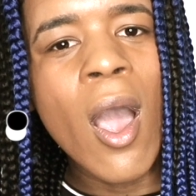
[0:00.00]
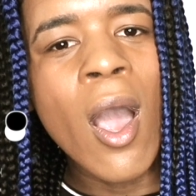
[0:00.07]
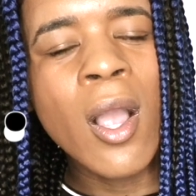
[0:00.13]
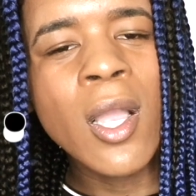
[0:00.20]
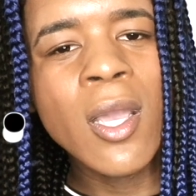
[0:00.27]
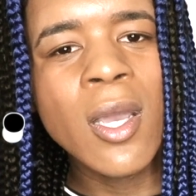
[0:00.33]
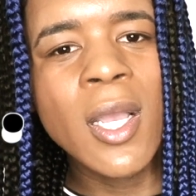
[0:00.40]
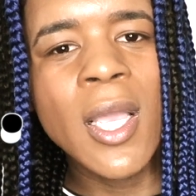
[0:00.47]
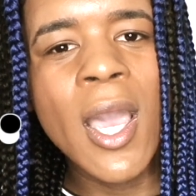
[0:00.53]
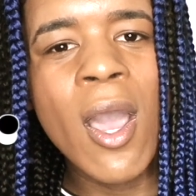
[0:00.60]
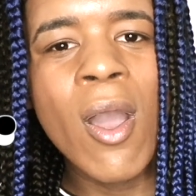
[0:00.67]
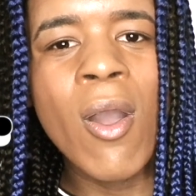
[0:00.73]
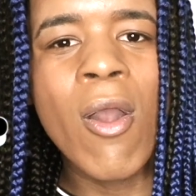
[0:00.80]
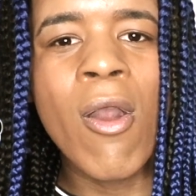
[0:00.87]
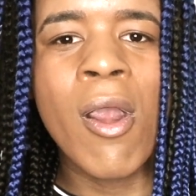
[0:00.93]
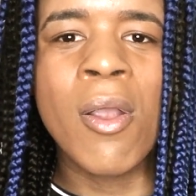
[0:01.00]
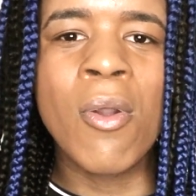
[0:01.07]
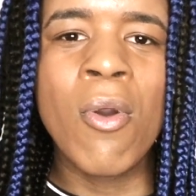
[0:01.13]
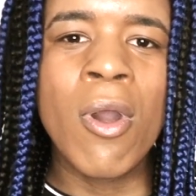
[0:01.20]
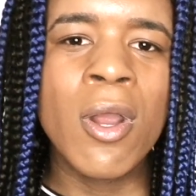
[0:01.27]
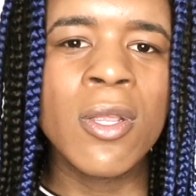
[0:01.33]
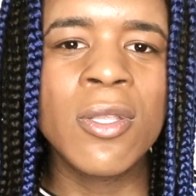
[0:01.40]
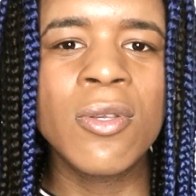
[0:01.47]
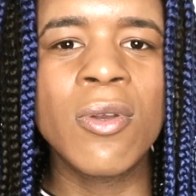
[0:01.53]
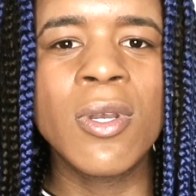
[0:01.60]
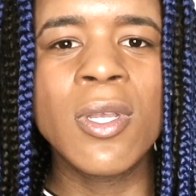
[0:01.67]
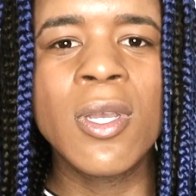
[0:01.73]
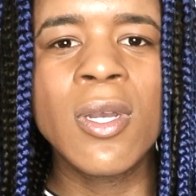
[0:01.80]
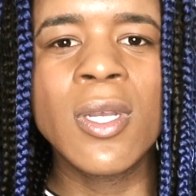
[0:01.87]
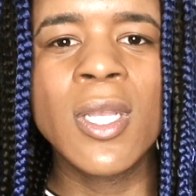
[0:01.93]
a cookout or I'm going to
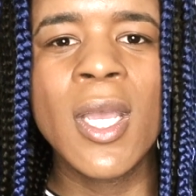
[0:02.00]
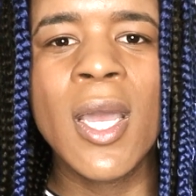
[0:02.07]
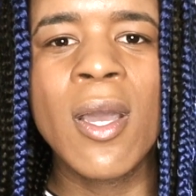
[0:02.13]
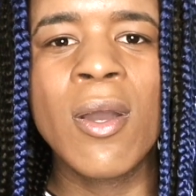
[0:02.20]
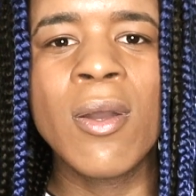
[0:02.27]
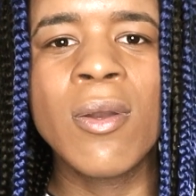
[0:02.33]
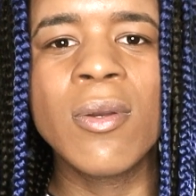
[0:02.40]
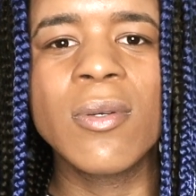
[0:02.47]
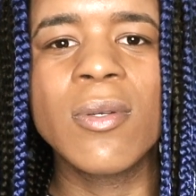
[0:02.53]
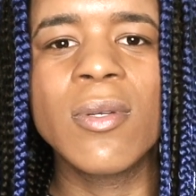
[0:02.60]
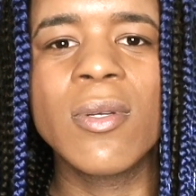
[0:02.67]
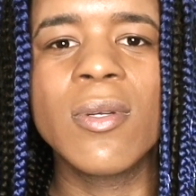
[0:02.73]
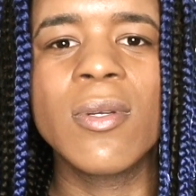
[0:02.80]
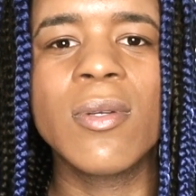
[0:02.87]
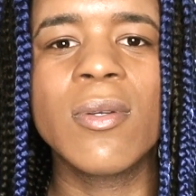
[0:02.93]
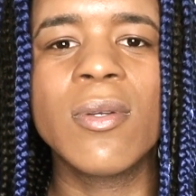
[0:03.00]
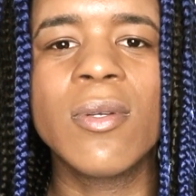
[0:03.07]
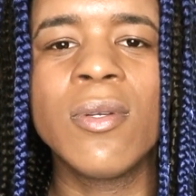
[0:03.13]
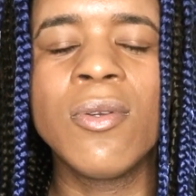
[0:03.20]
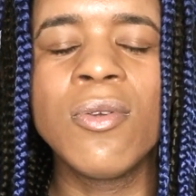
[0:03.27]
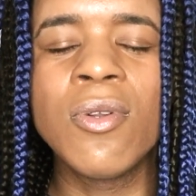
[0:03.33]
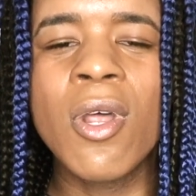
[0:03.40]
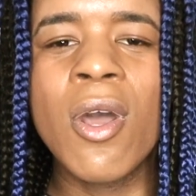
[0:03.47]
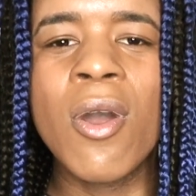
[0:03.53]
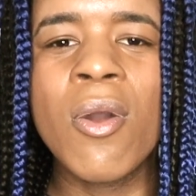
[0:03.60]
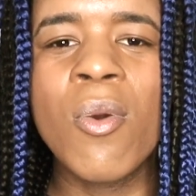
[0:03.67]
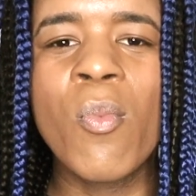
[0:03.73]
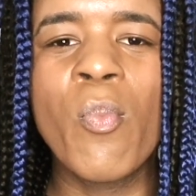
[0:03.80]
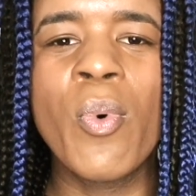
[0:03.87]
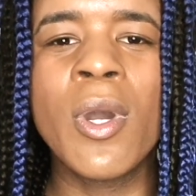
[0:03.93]
a cookout, you
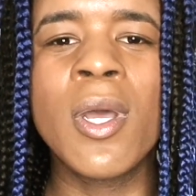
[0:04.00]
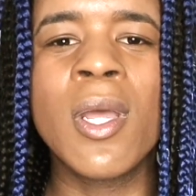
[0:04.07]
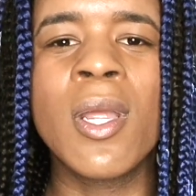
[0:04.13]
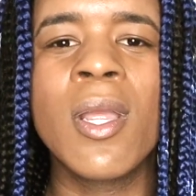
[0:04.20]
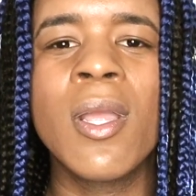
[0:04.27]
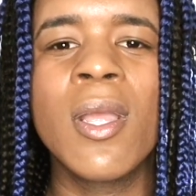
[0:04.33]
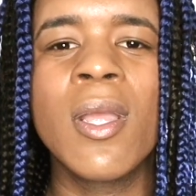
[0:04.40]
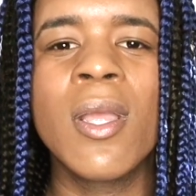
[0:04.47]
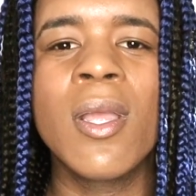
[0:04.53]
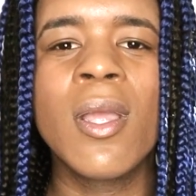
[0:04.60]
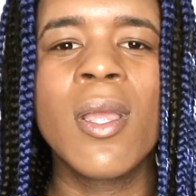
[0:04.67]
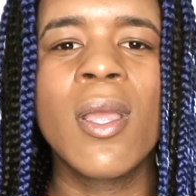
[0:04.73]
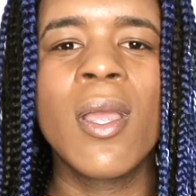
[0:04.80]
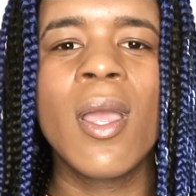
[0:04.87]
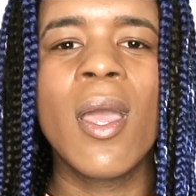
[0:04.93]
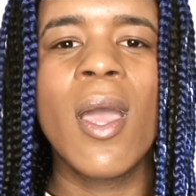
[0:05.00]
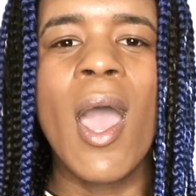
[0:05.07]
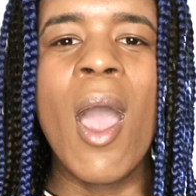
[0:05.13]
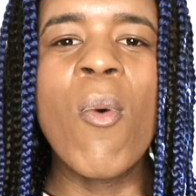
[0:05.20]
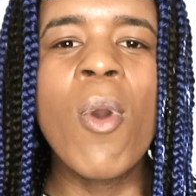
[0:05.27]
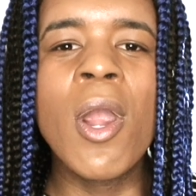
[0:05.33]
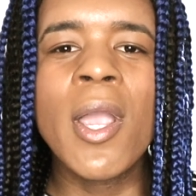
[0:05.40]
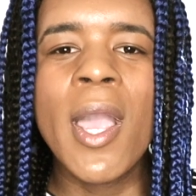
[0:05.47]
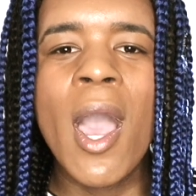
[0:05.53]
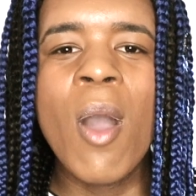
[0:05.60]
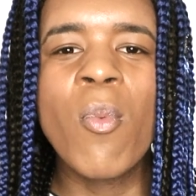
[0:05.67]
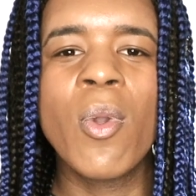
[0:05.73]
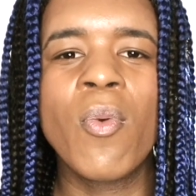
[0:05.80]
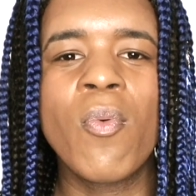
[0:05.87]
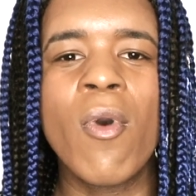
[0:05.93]
know, but I work
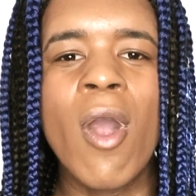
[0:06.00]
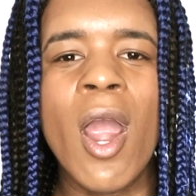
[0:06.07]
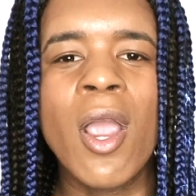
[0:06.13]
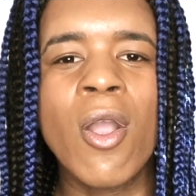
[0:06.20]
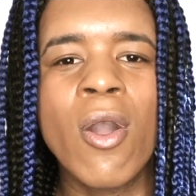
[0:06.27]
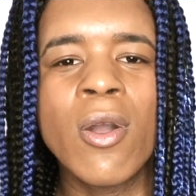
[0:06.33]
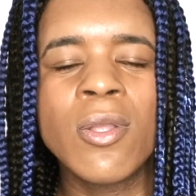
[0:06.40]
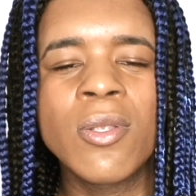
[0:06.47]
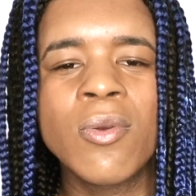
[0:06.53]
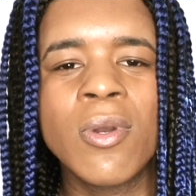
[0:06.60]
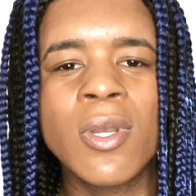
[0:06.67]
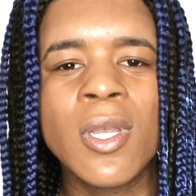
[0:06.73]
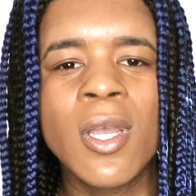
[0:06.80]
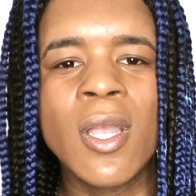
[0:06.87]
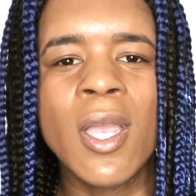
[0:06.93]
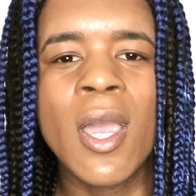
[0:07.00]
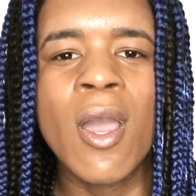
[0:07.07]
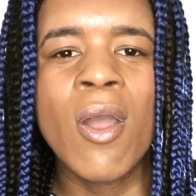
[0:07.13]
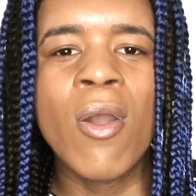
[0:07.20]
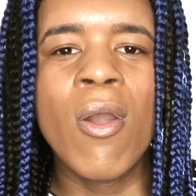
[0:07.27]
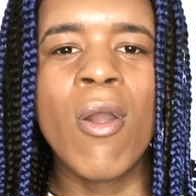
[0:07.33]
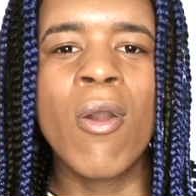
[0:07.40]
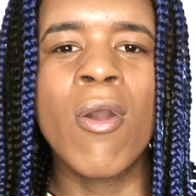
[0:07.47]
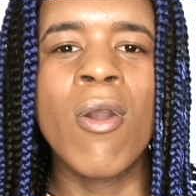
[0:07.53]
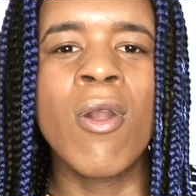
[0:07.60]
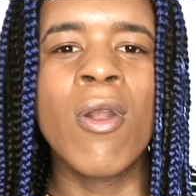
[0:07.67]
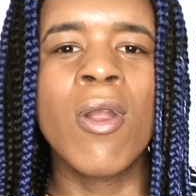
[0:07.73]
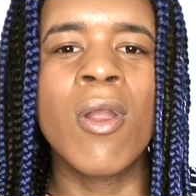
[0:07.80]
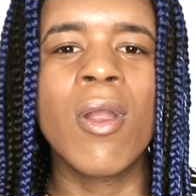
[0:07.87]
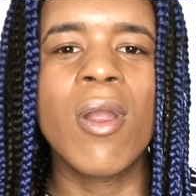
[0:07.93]
out before I go to a cookout,
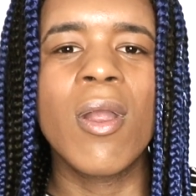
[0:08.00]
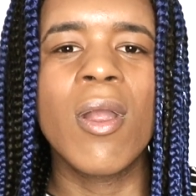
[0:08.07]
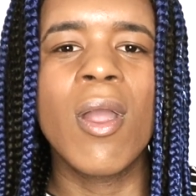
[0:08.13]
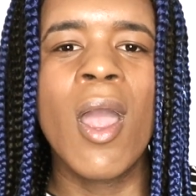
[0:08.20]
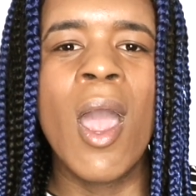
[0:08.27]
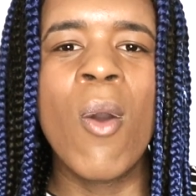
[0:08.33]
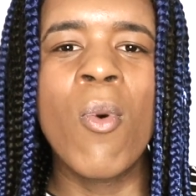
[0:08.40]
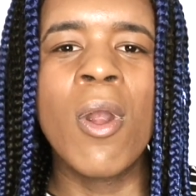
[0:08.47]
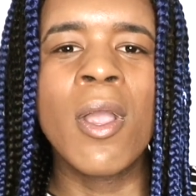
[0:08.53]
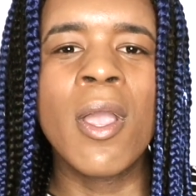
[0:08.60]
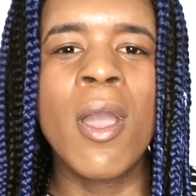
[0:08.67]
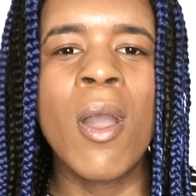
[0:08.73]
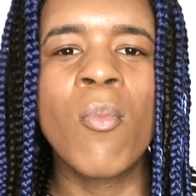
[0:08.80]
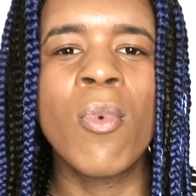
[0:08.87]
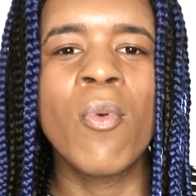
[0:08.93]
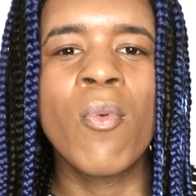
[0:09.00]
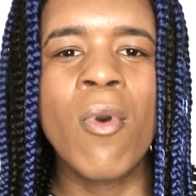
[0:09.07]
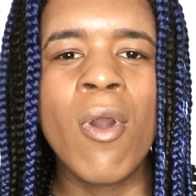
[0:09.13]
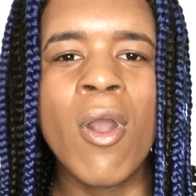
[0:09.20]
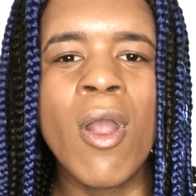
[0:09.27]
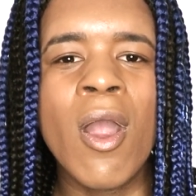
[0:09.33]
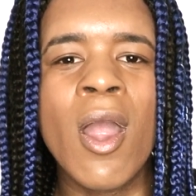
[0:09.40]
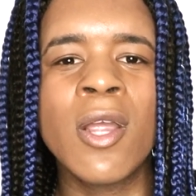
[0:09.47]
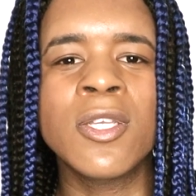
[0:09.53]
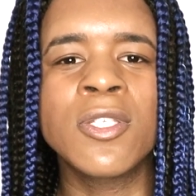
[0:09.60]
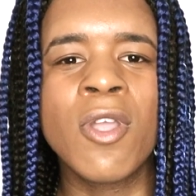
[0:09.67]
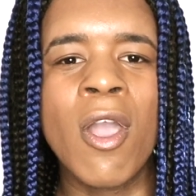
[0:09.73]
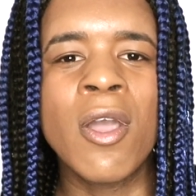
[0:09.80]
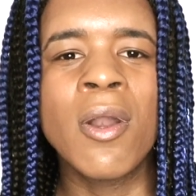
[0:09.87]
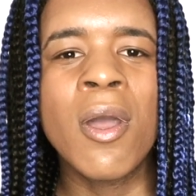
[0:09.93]
or I work out before I
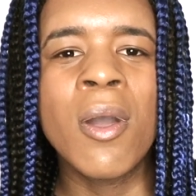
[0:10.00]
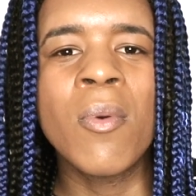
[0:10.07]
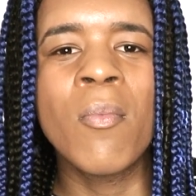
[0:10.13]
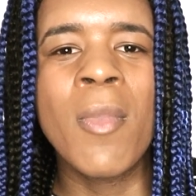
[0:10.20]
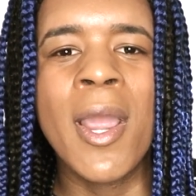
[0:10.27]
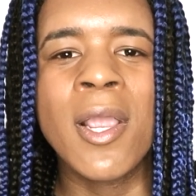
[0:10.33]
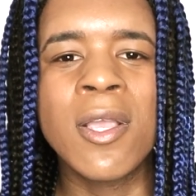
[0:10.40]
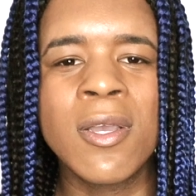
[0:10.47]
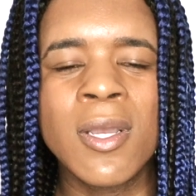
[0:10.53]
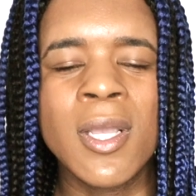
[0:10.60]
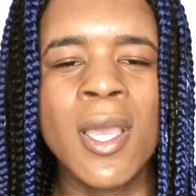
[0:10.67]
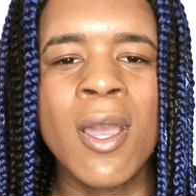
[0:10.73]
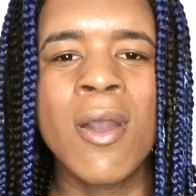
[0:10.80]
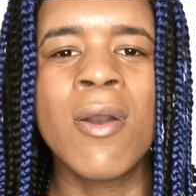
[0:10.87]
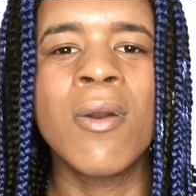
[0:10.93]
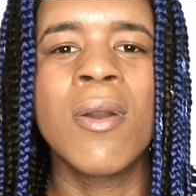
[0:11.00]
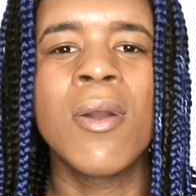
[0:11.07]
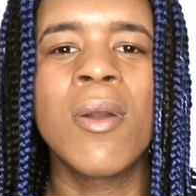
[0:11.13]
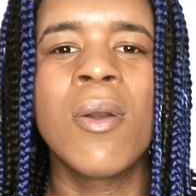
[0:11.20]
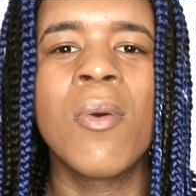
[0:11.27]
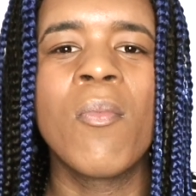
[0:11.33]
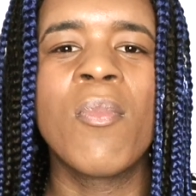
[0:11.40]
start up my cookout.